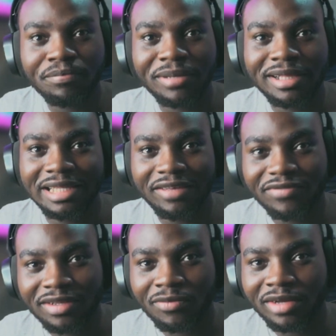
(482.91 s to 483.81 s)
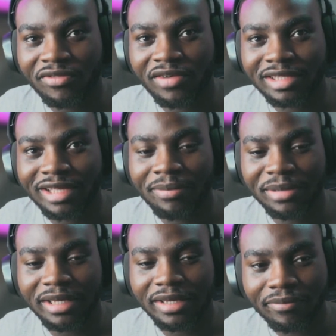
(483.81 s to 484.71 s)
believed it when they found that I
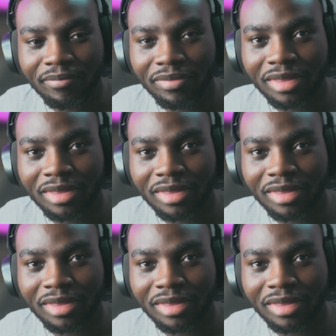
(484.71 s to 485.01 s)
beat him.